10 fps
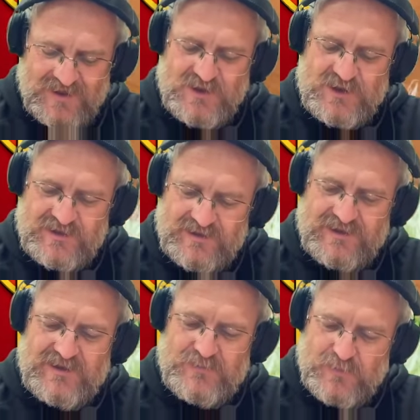
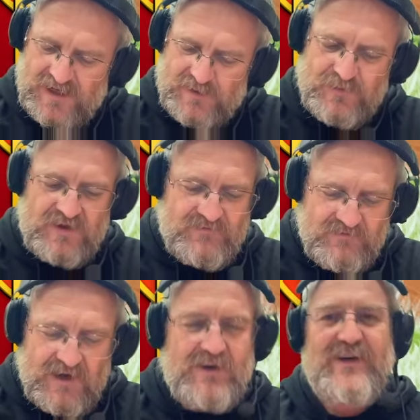She made me a
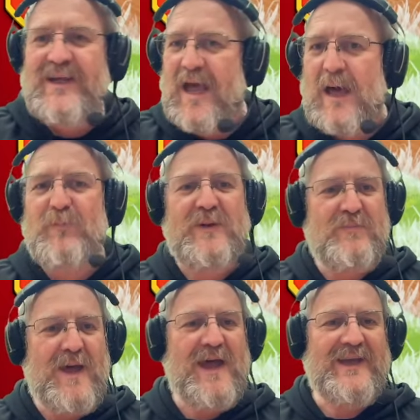very happy
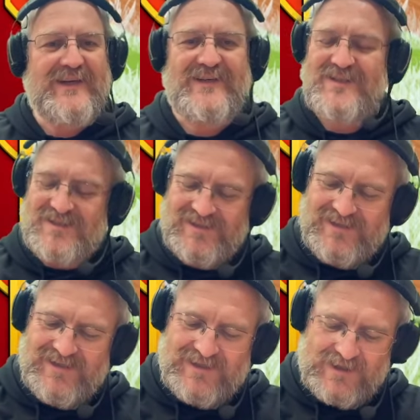man
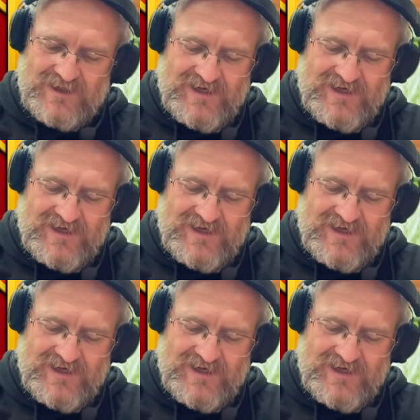indeed.